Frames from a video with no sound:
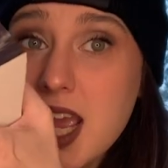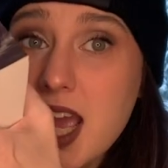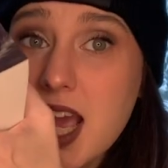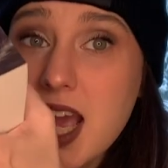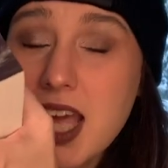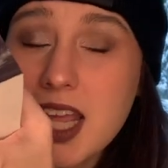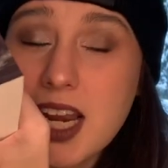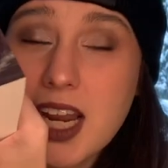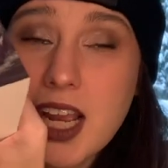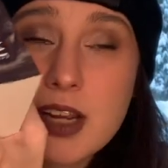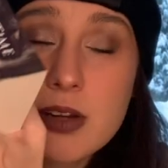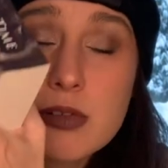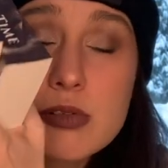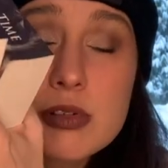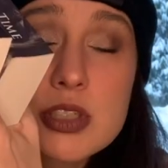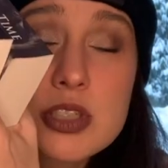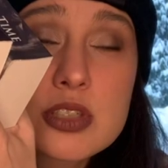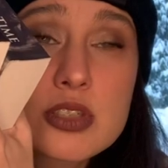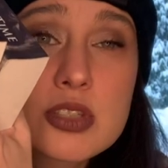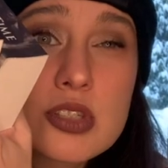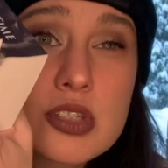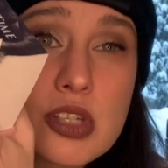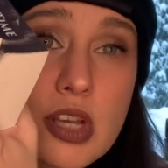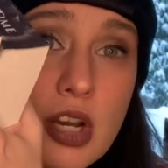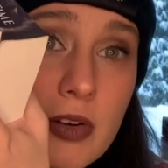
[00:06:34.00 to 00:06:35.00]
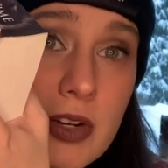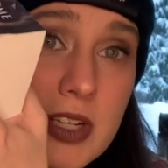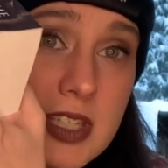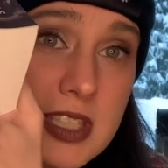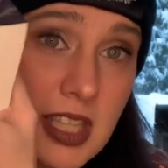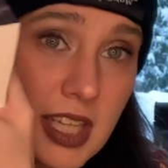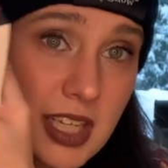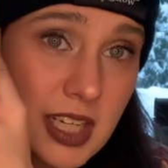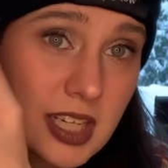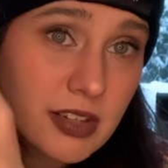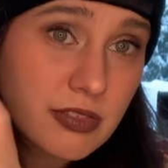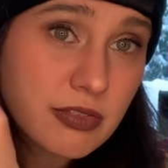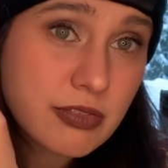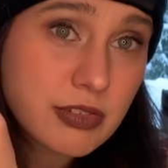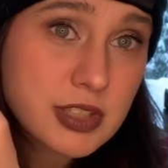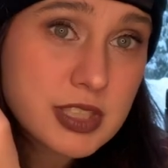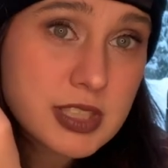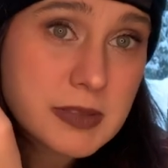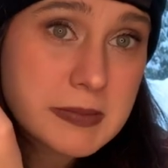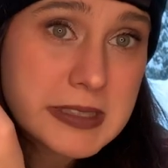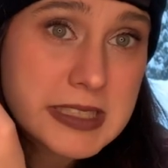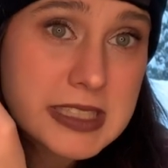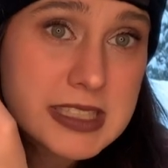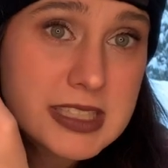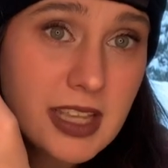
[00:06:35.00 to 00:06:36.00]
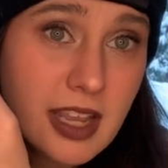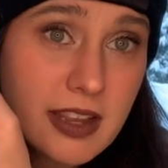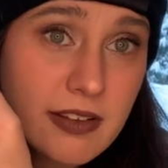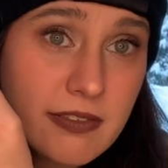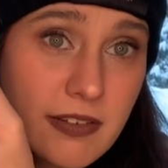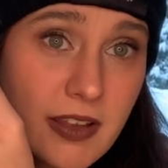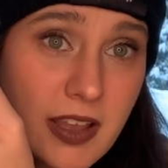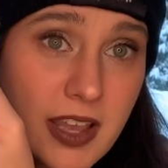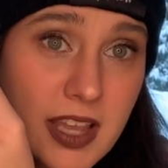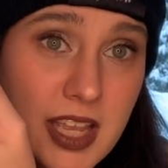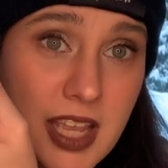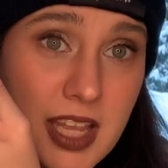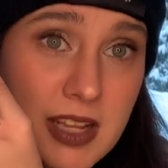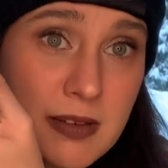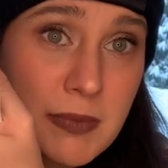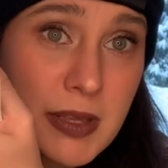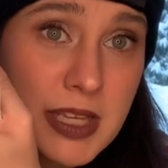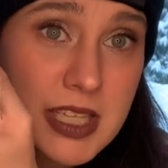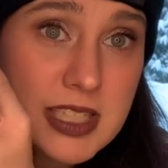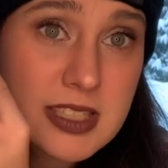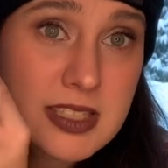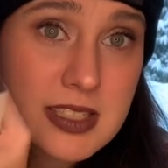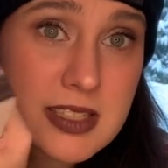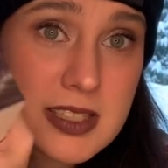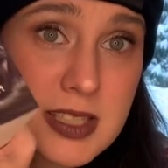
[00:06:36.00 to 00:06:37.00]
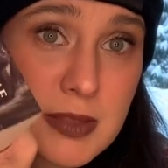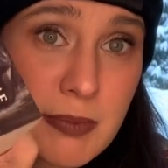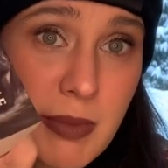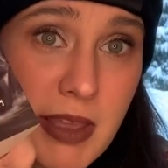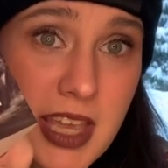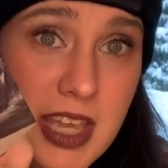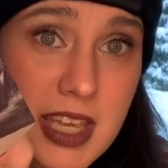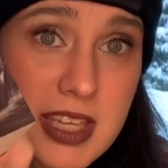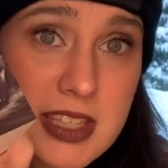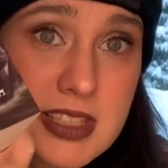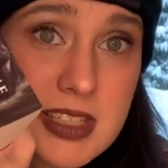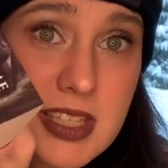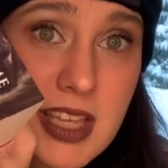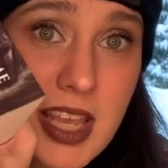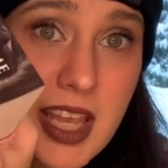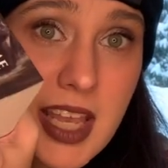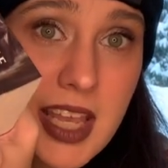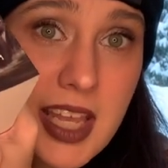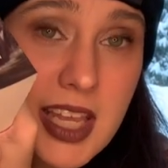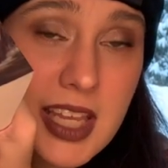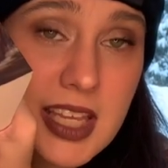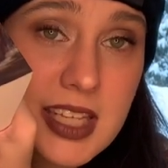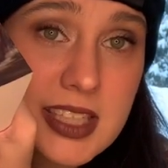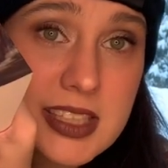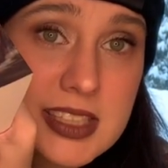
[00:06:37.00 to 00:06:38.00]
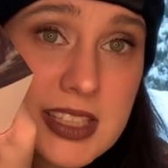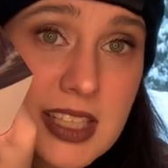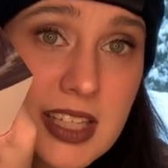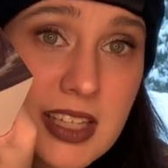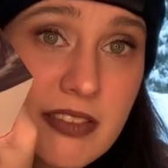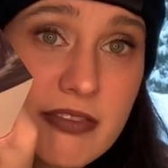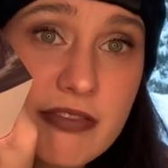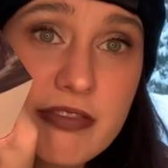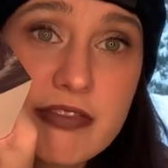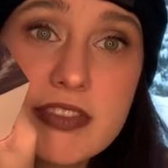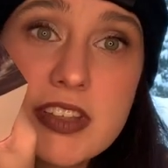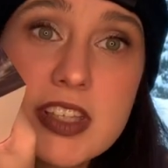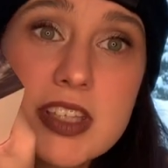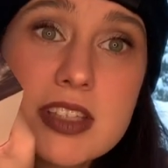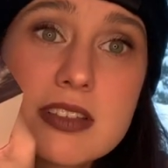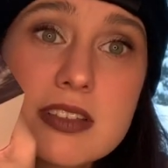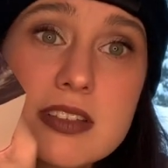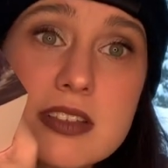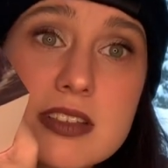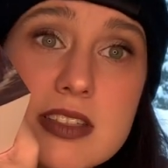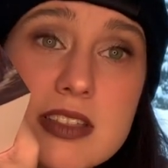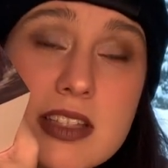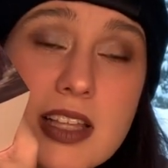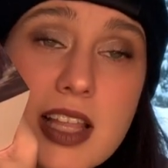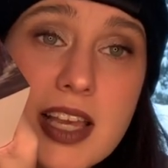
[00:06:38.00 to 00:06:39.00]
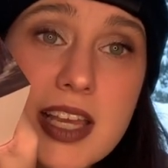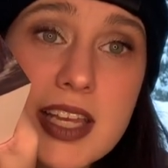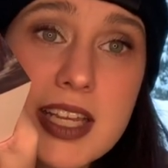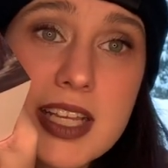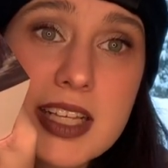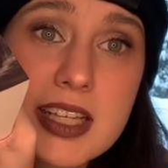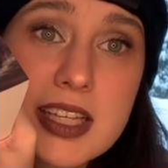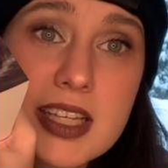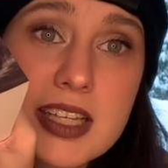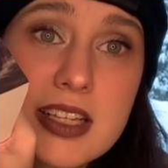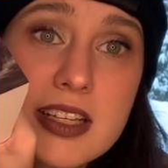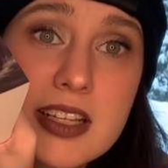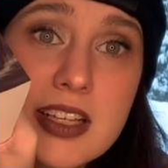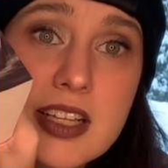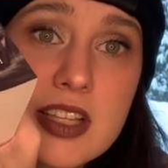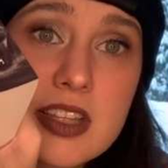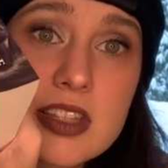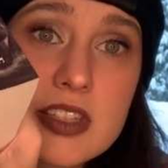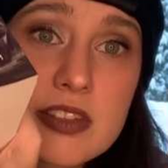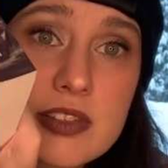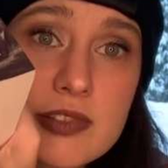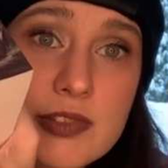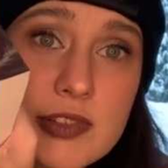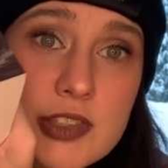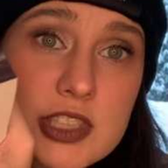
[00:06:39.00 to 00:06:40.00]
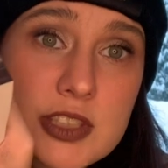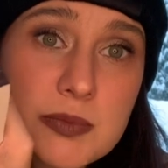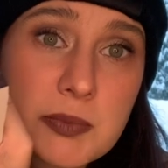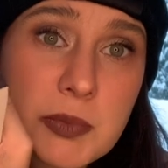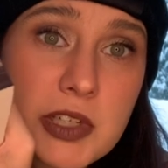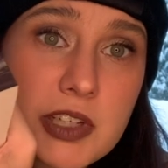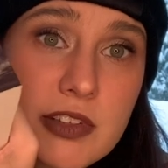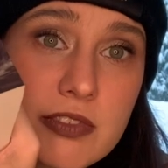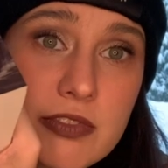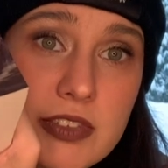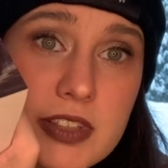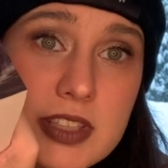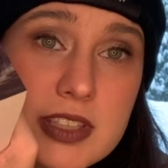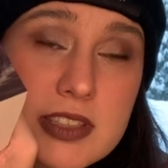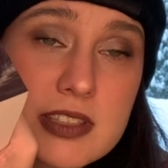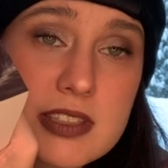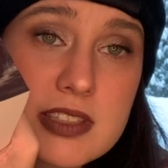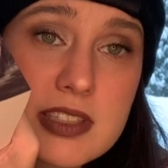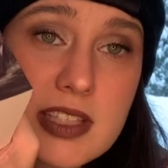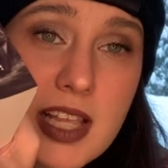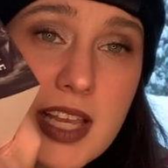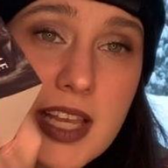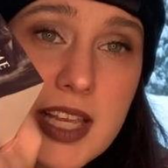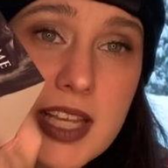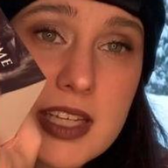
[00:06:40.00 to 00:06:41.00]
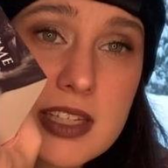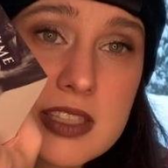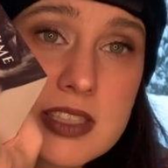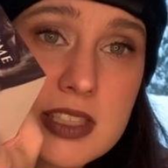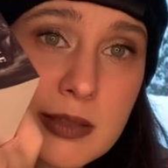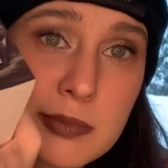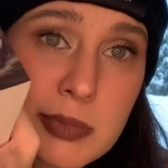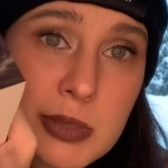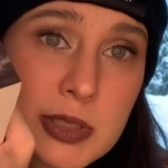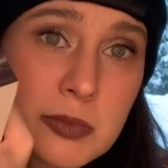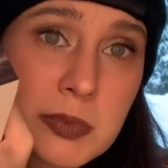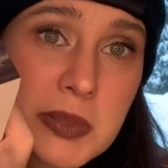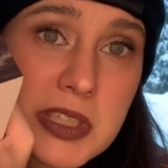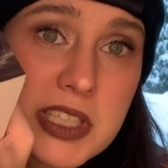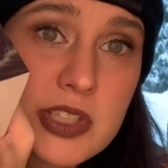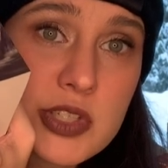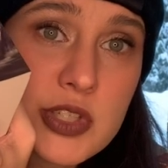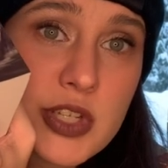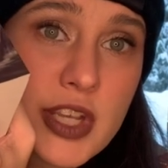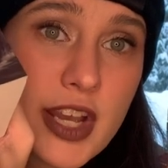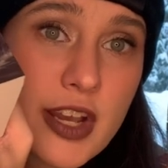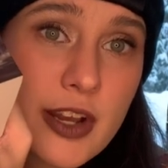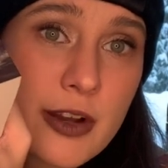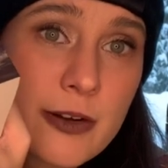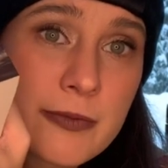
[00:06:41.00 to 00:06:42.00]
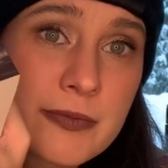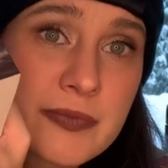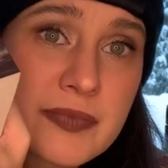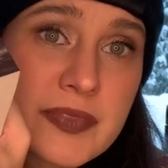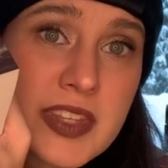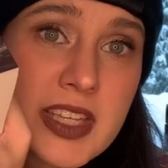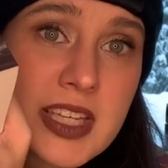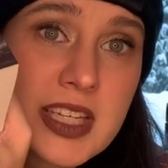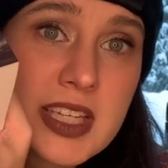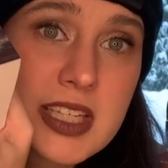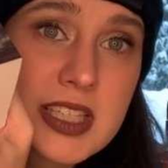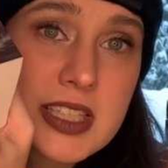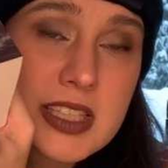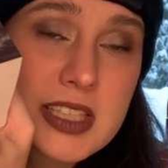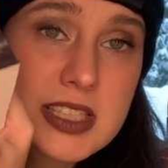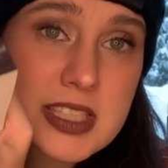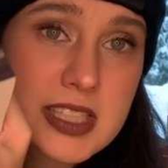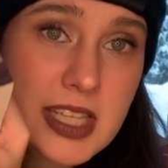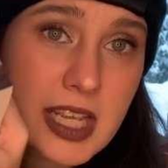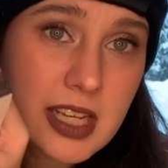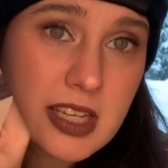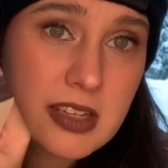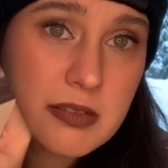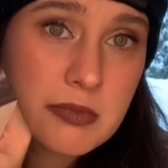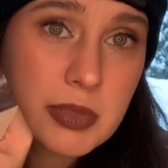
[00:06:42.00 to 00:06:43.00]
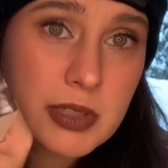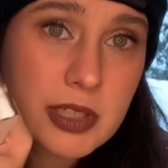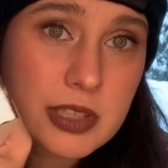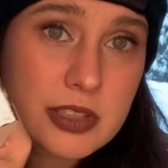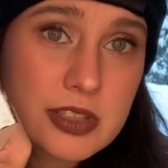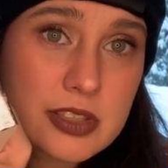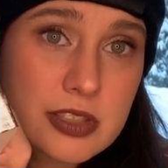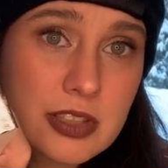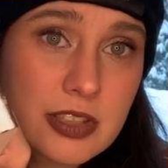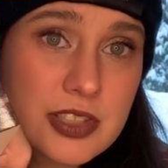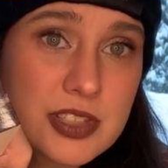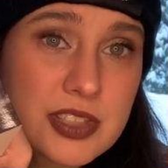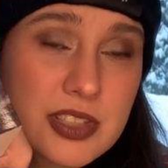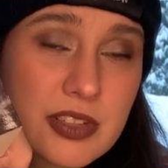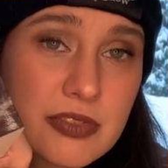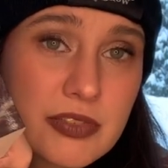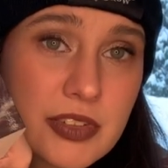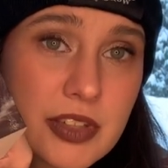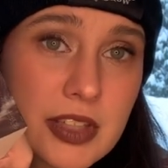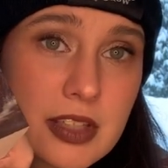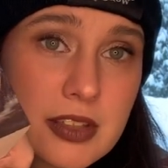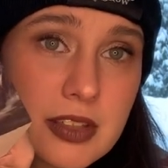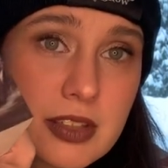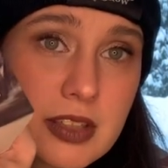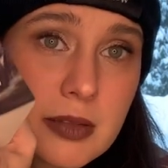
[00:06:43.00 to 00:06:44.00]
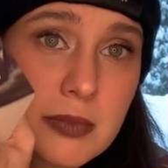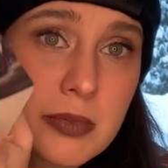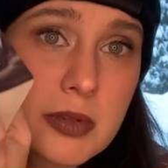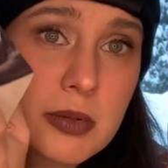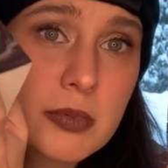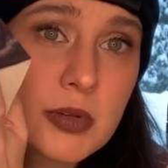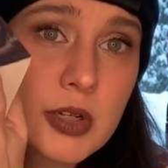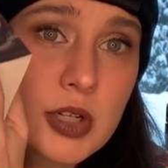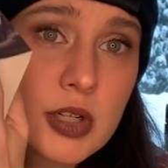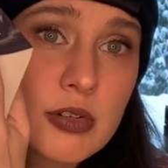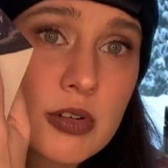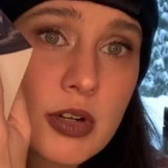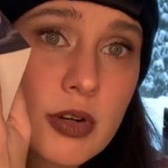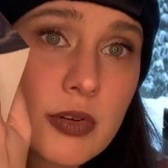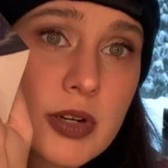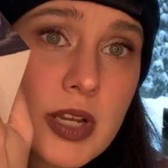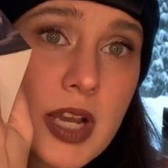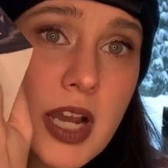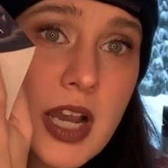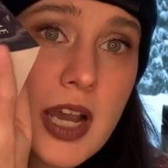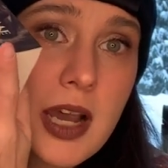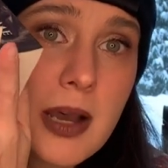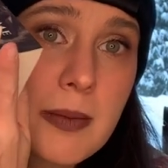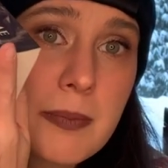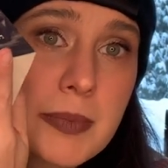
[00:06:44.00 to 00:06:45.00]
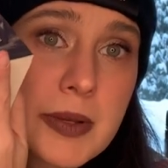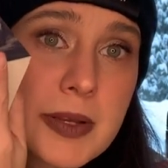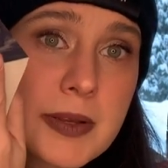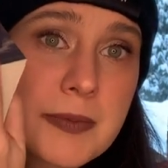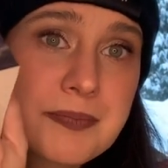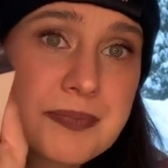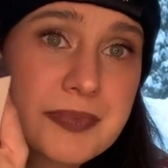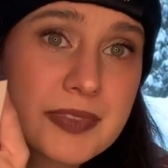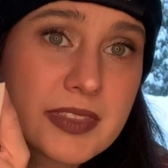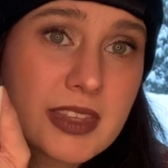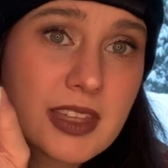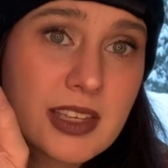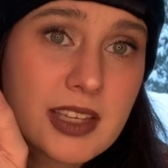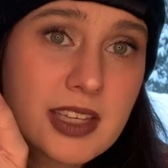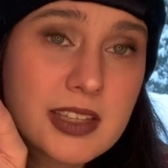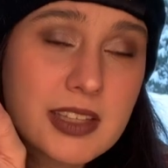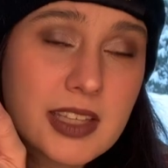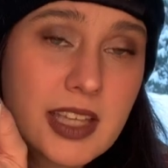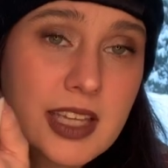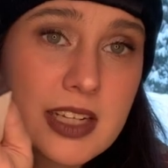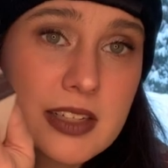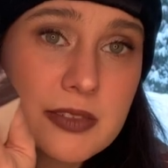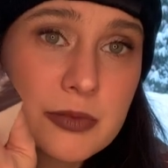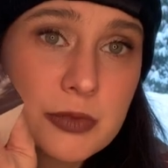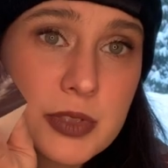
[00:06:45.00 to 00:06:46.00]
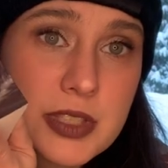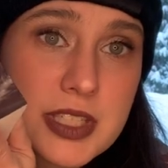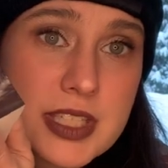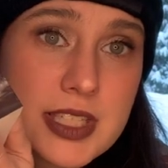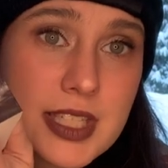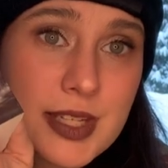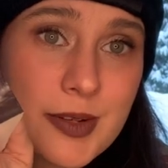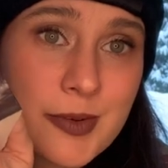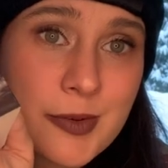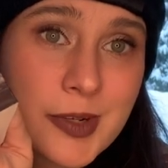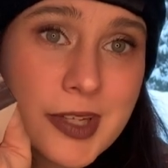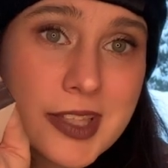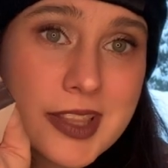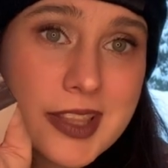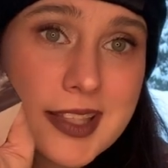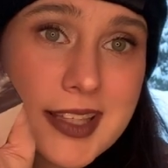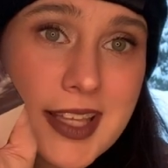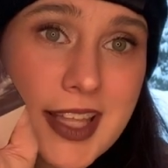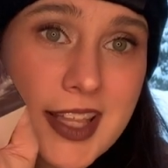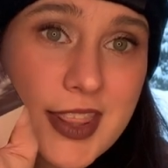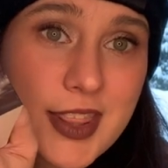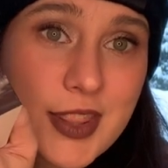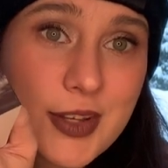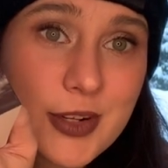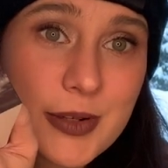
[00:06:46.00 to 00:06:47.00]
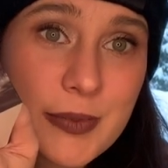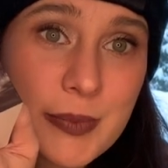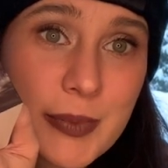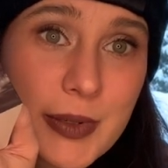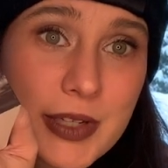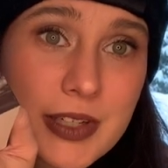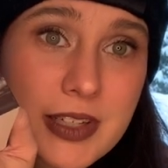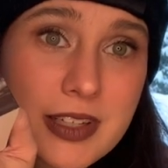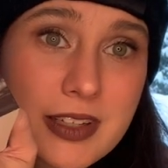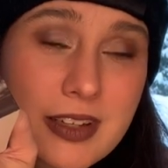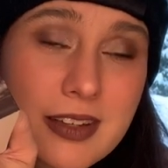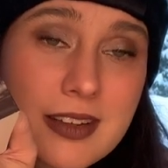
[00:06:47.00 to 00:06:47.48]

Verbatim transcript: And I was so excited for it to be sci-fi and based in space. And it feels like, this first book feels like a W B show. The second book starts to feel a little bit more grown up, and then we'll see what the third book,